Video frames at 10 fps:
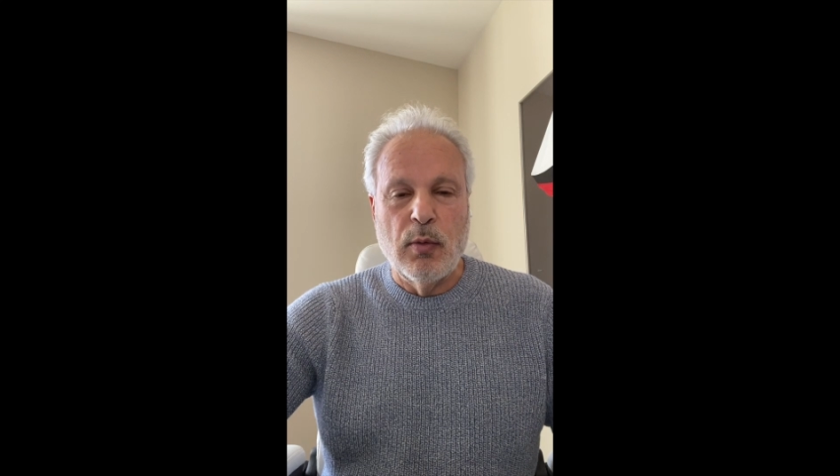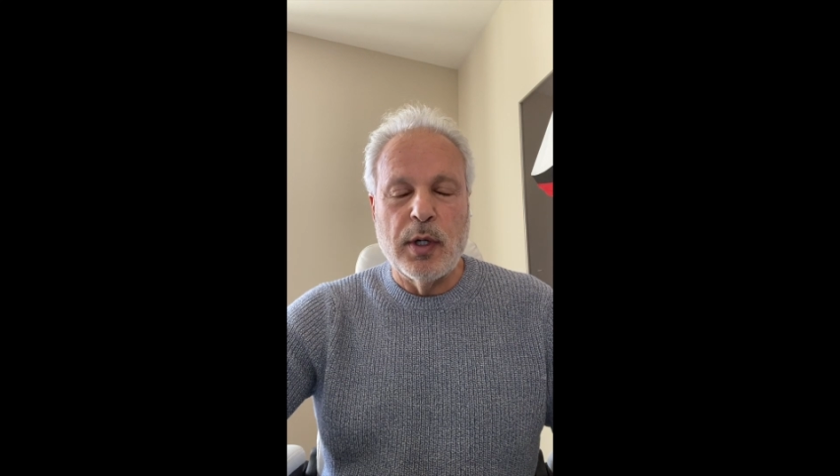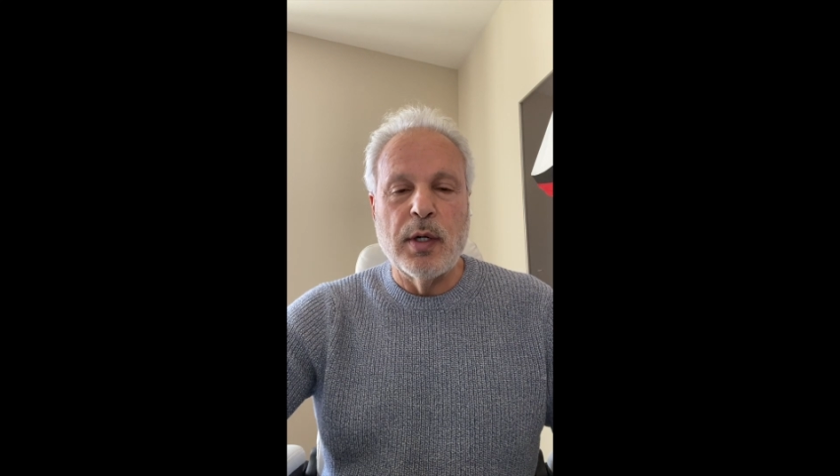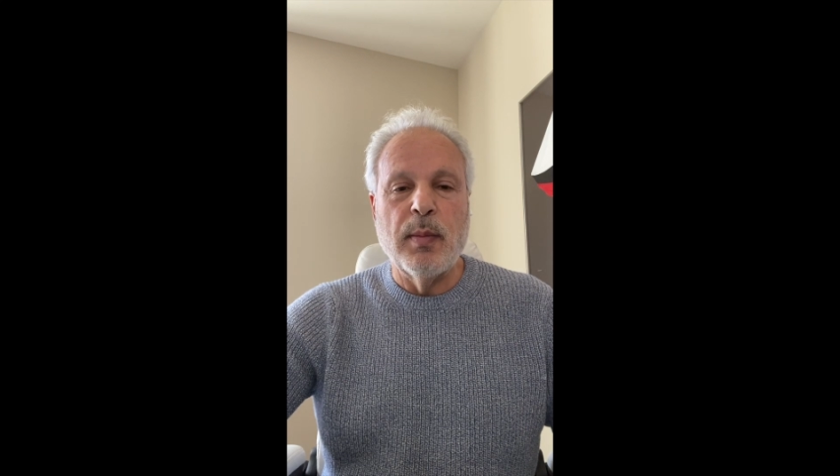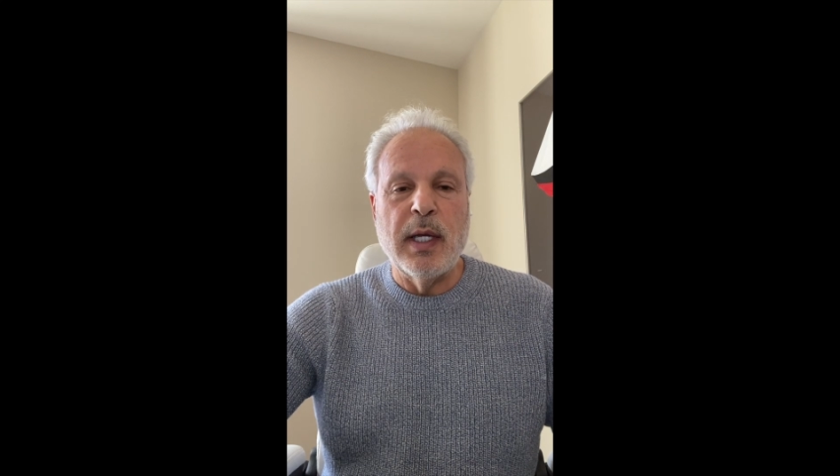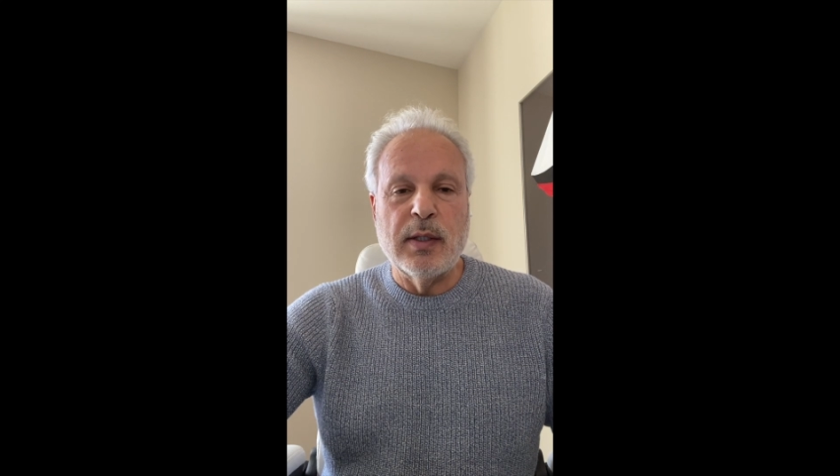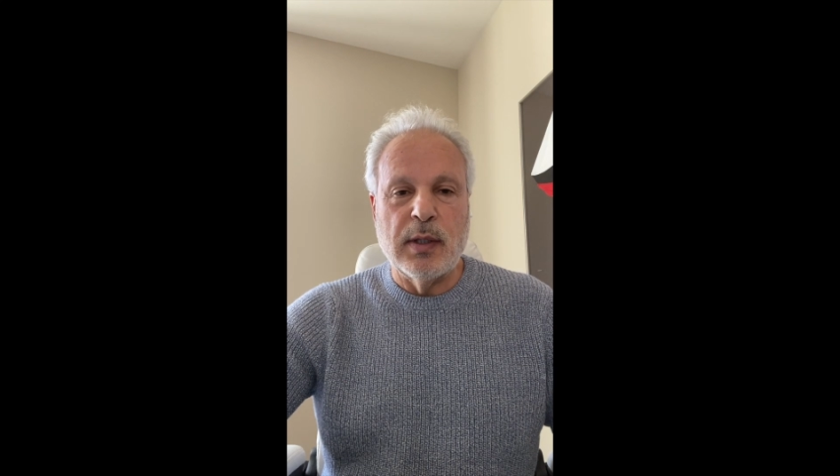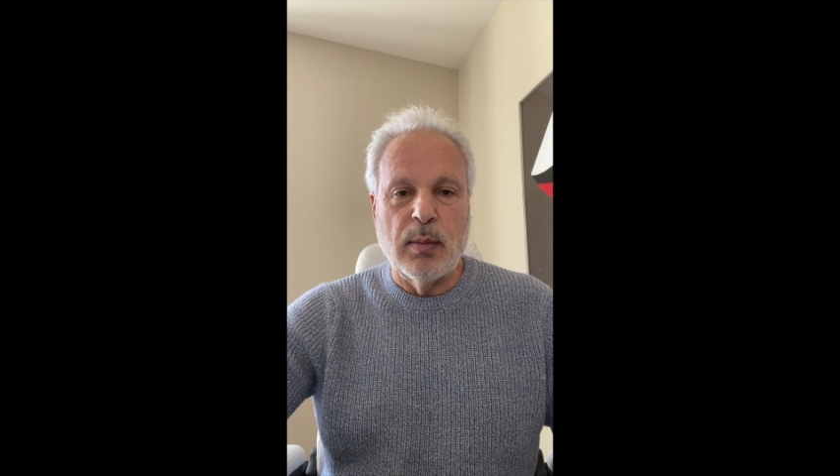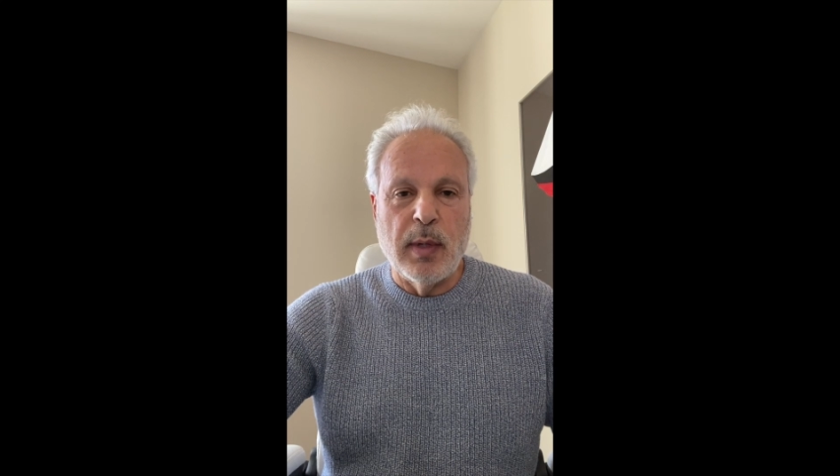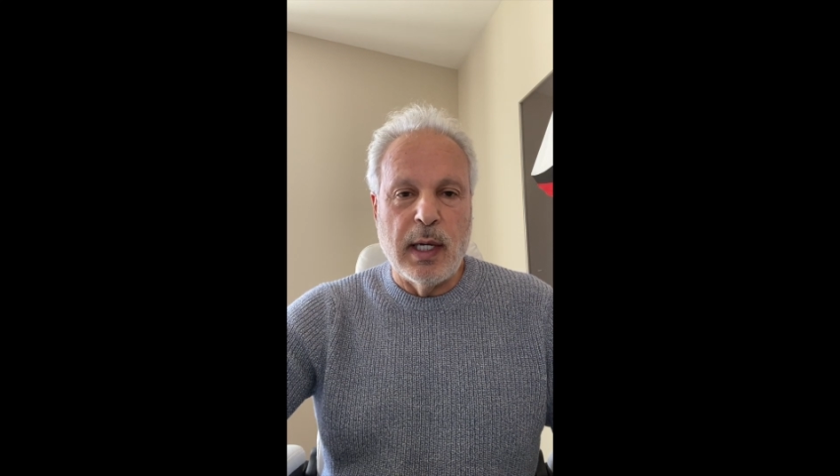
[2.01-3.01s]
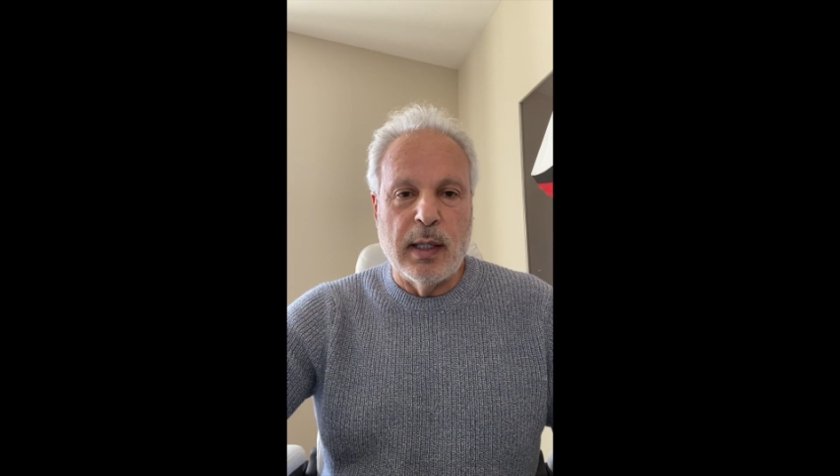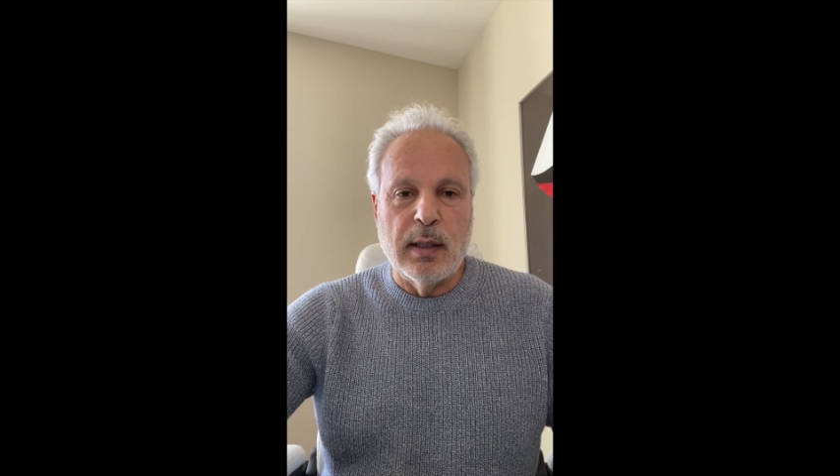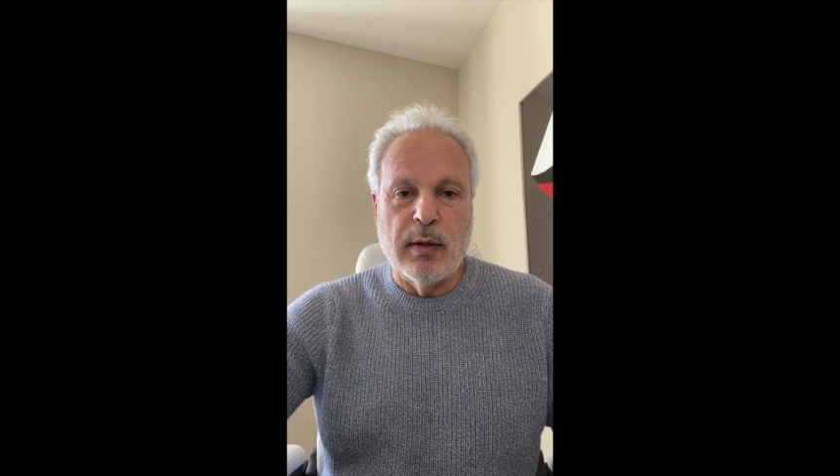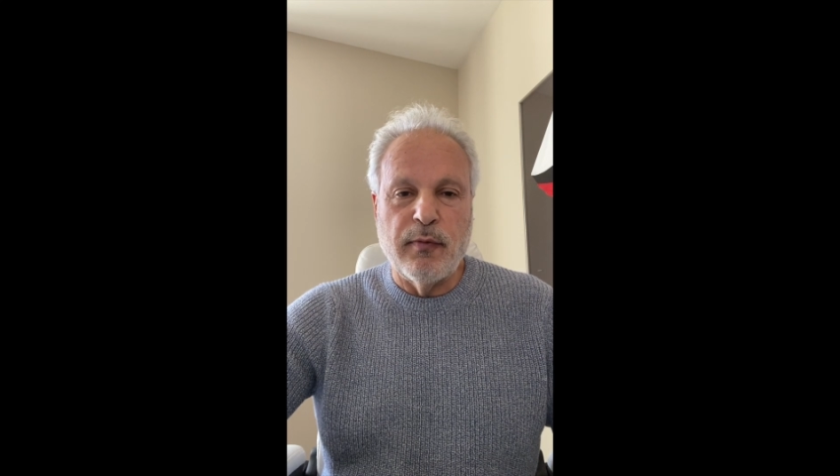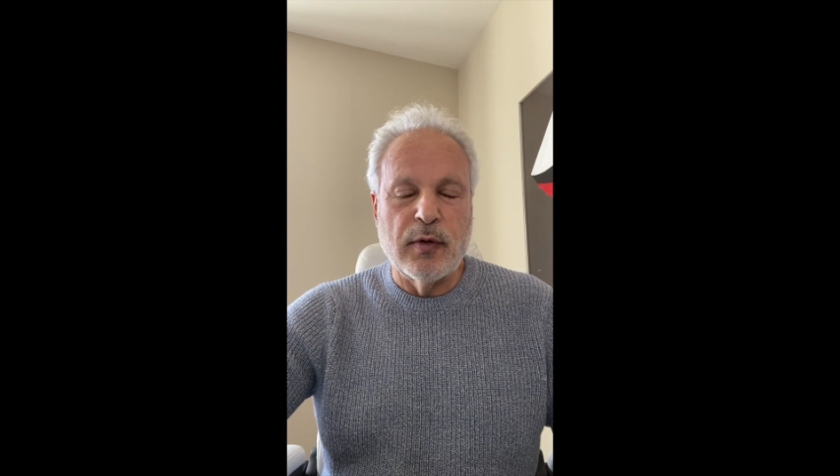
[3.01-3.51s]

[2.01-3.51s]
What an amazing man.